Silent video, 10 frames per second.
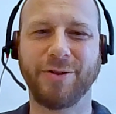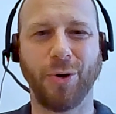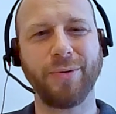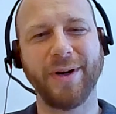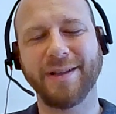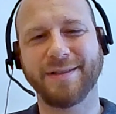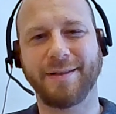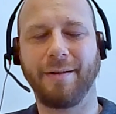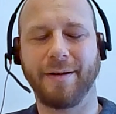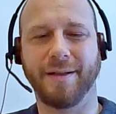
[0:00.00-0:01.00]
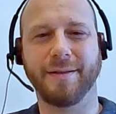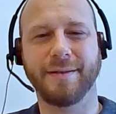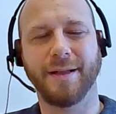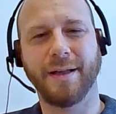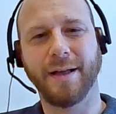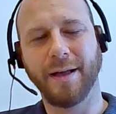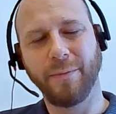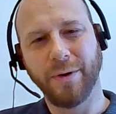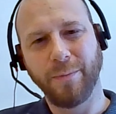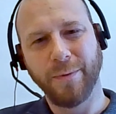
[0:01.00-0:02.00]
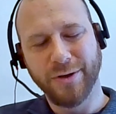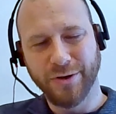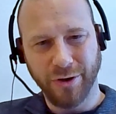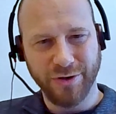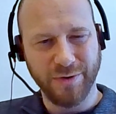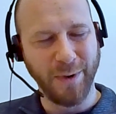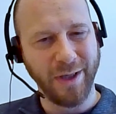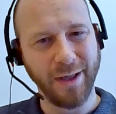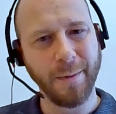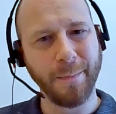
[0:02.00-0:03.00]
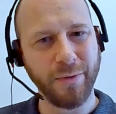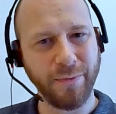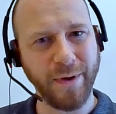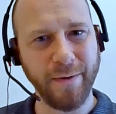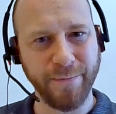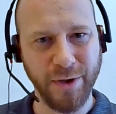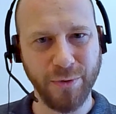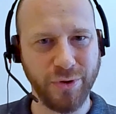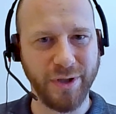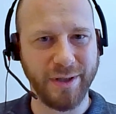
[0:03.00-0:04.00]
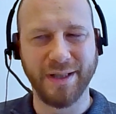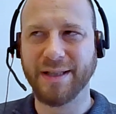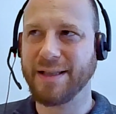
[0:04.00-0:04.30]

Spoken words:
It already started. We're not speaking about far future.